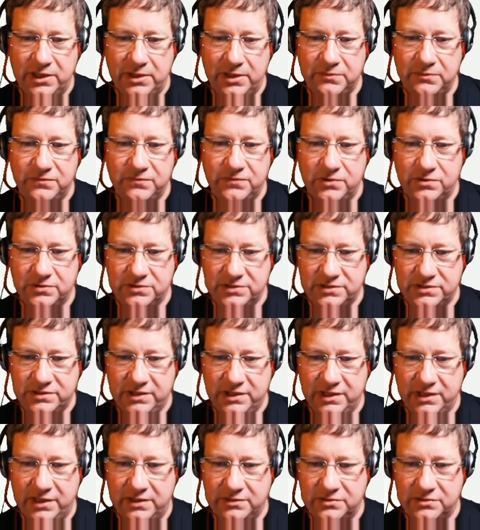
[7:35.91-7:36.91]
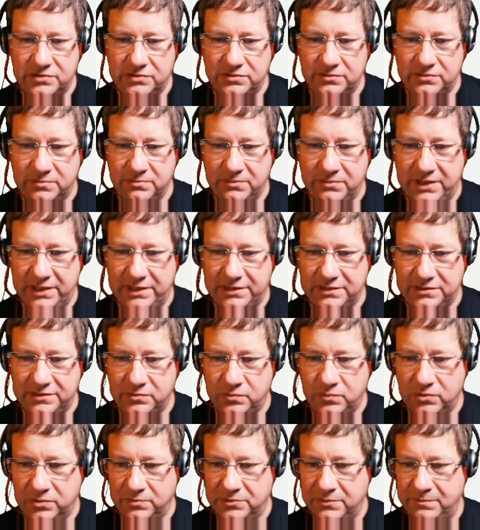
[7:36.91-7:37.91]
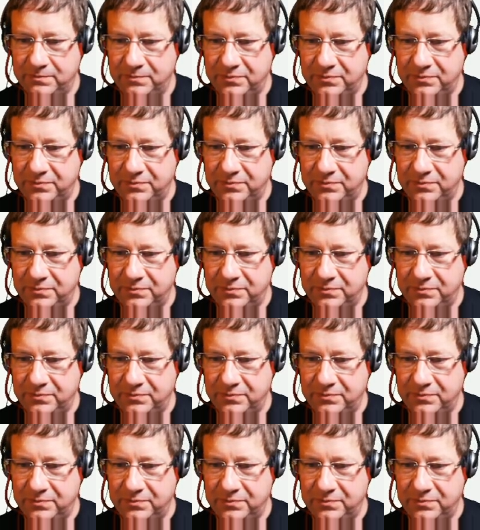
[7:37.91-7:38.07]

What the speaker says: fox, cat, dog, man and a woman.